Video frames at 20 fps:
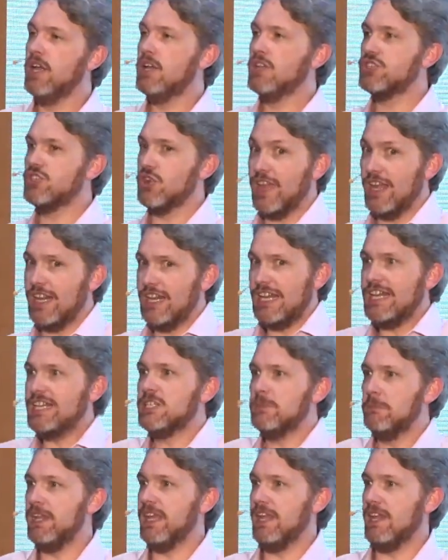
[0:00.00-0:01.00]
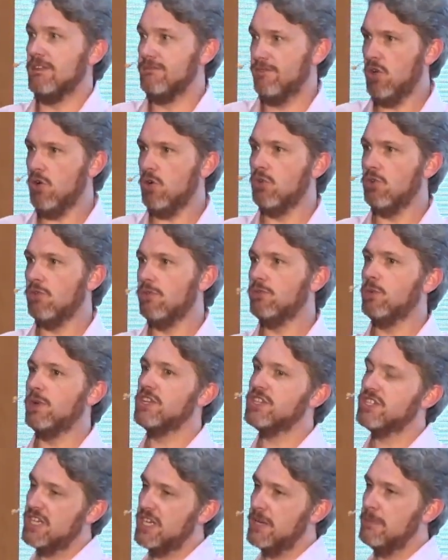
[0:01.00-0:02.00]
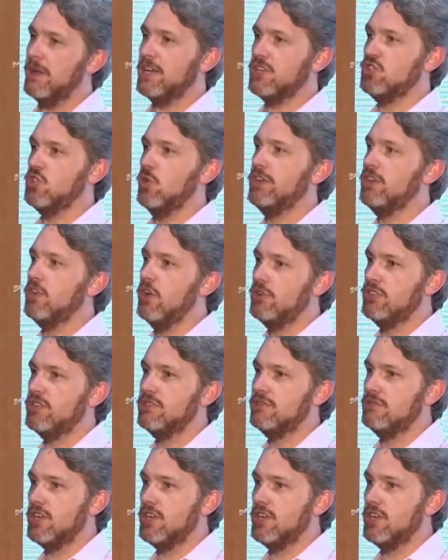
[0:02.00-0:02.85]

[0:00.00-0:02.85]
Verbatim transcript: So they need to be involved. We just need to make sure we don't